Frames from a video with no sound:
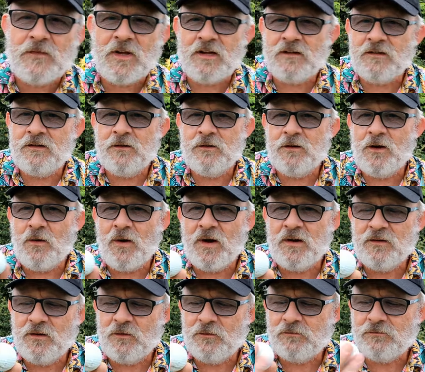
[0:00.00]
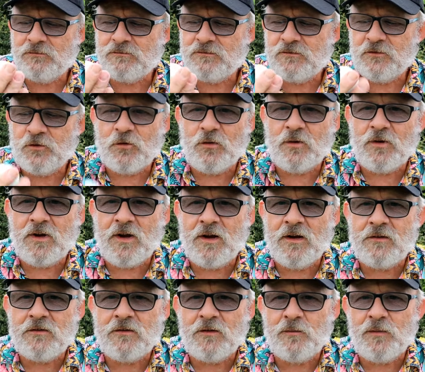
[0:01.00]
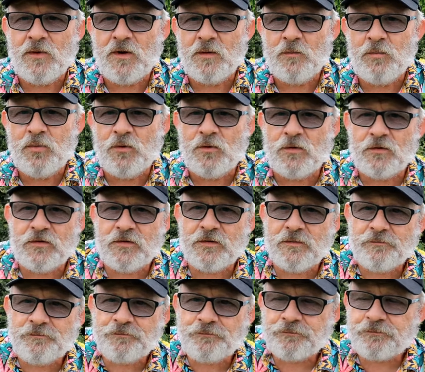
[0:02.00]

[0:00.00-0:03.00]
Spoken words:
and you know I don't draw lines on my balls.